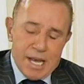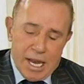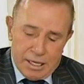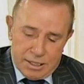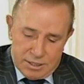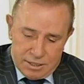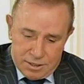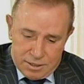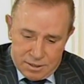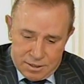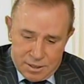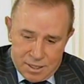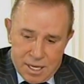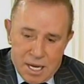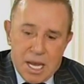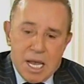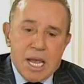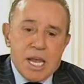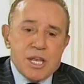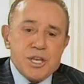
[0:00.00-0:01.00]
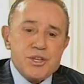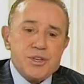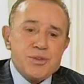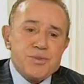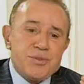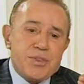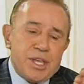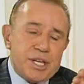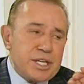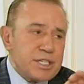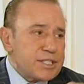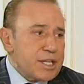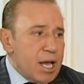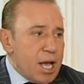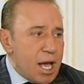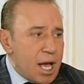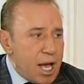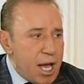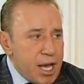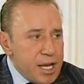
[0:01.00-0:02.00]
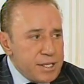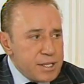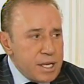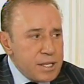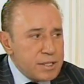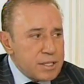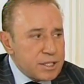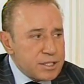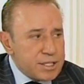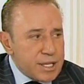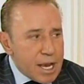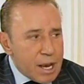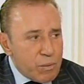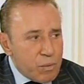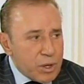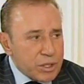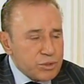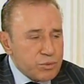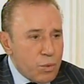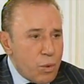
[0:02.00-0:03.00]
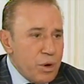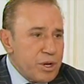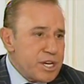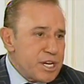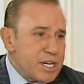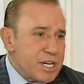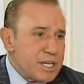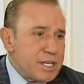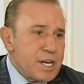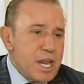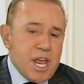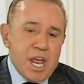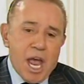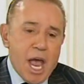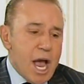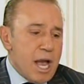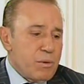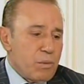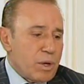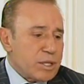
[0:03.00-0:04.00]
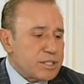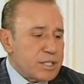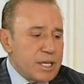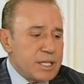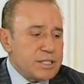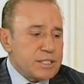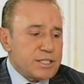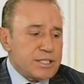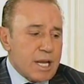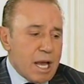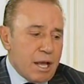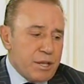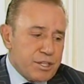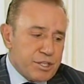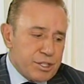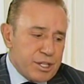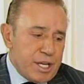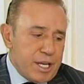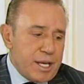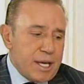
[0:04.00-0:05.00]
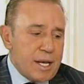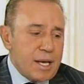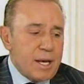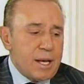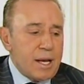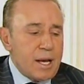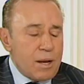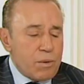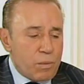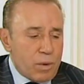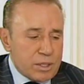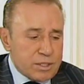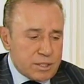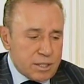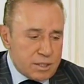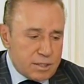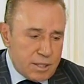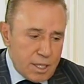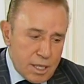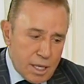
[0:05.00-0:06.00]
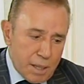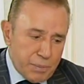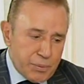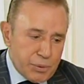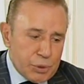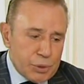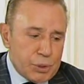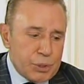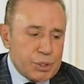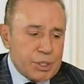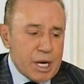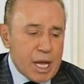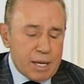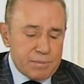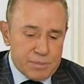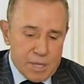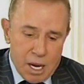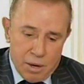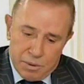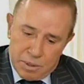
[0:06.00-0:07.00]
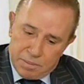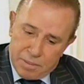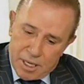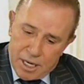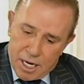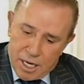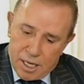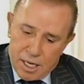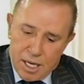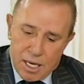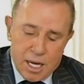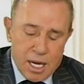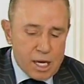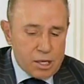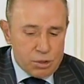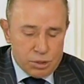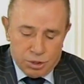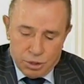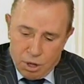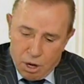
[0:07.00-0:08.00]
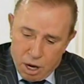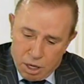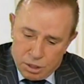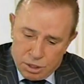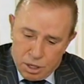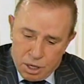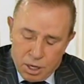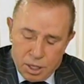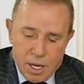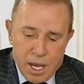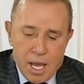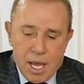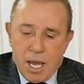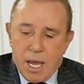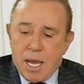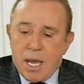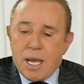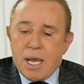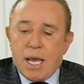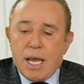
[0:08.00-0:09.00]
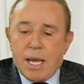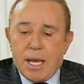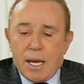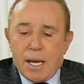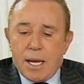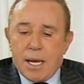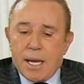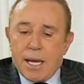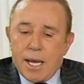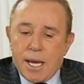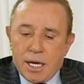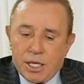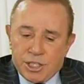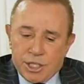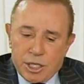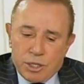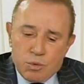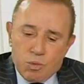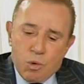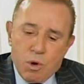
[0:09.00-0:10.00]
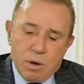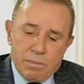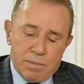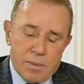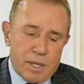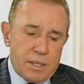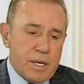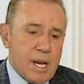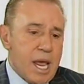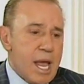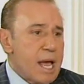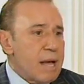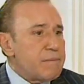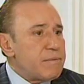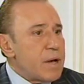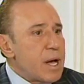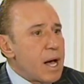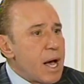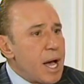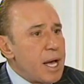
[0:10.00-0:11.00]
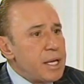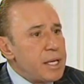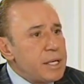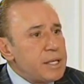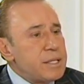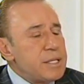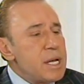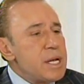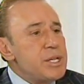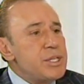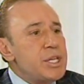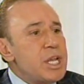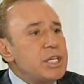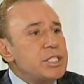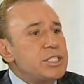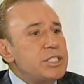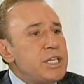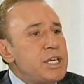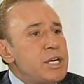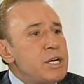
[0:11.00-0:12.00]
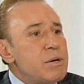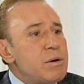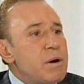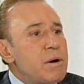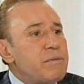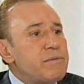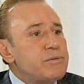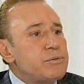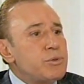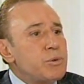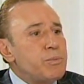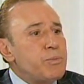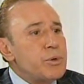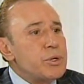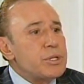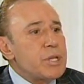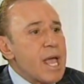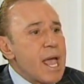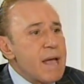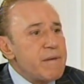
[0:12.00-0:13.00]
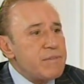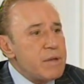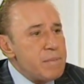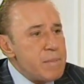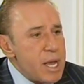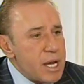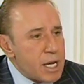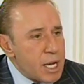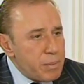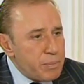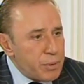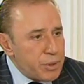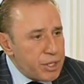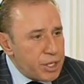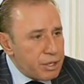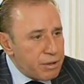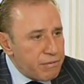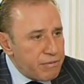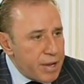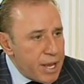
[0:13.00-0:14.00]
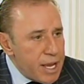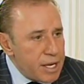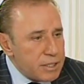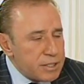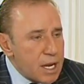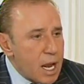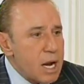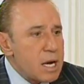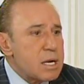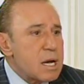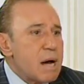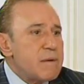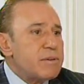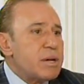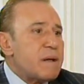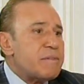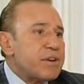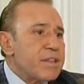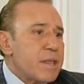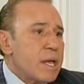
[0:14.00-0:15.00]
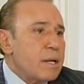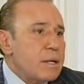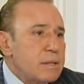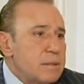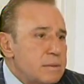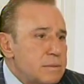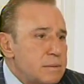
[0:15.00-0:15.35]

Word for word: Yes. There is a high tendency. I was walking, I was in South Korea, I was in Singapore, I'm now in Malilla. I go to Hong Kong Asian women have a higher tendency of to put heavy makeup on her face and cover everything.